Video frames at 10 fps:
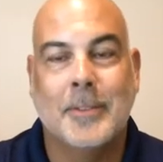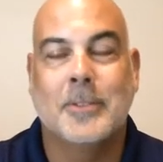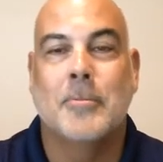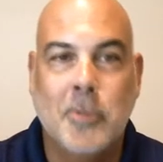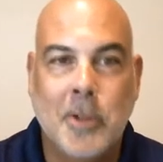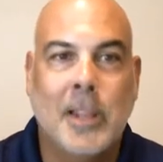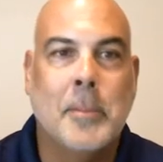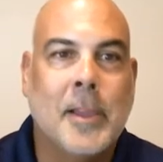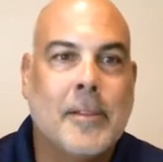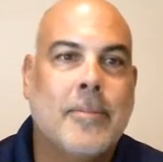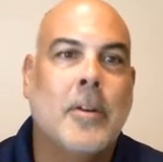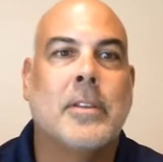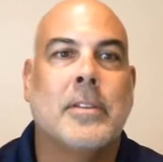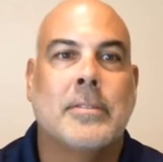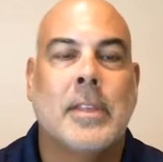It's a really big
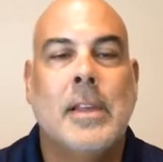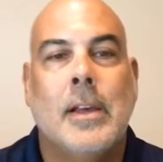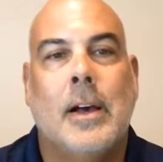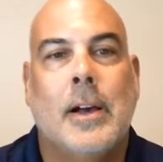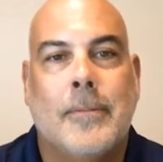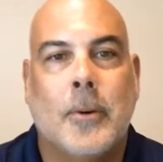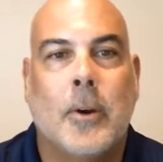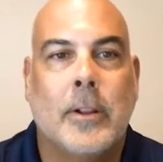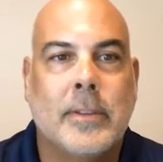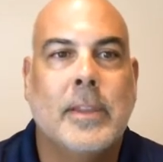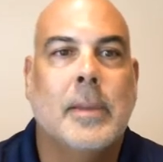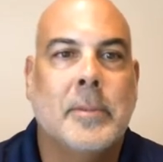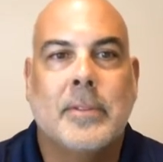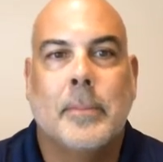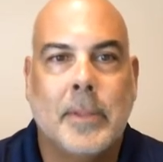focus uh, for our team
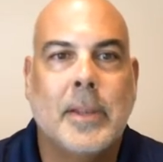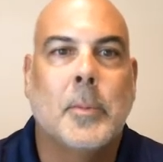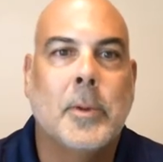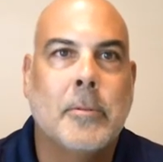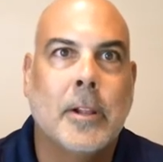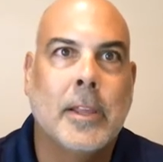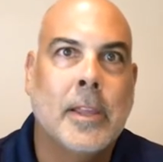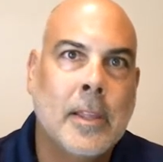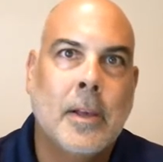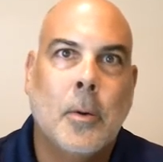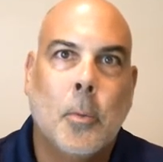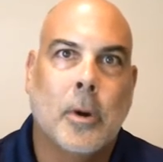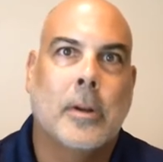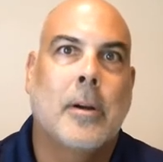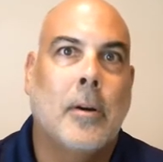and something that we really
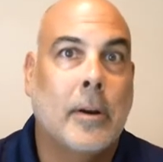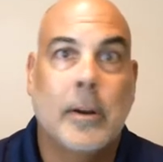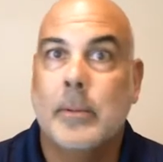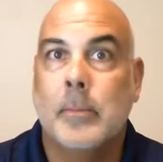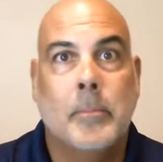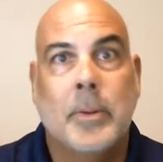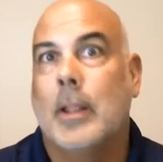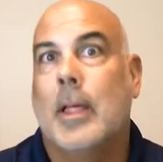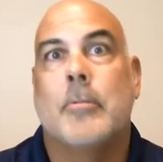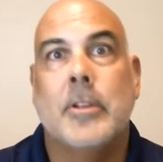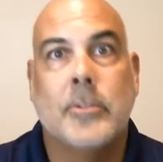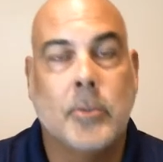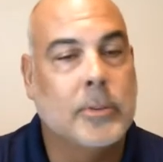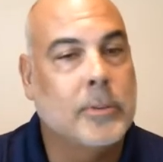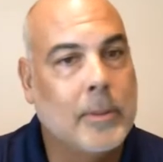work hard and put a lot of
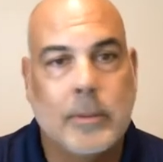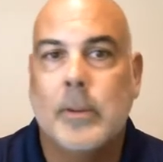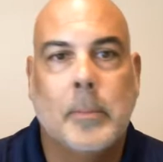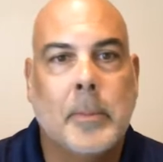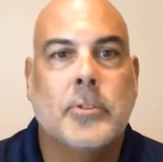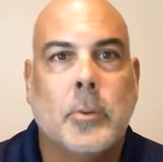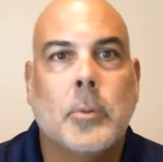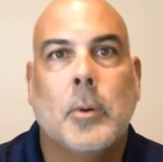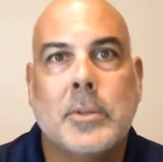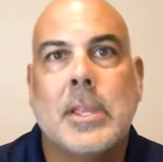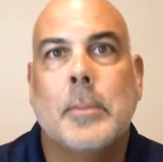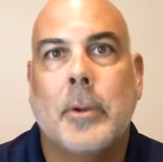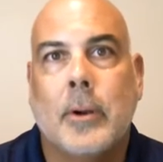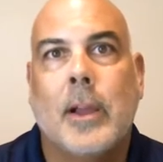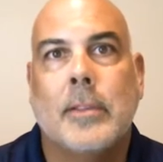resources into to make sure we're always keeping
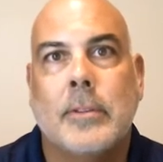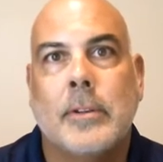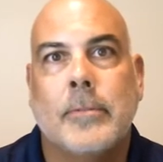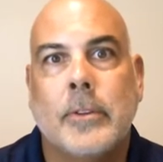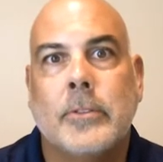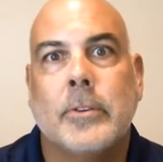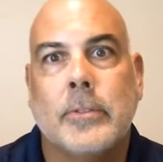our eyes on the future.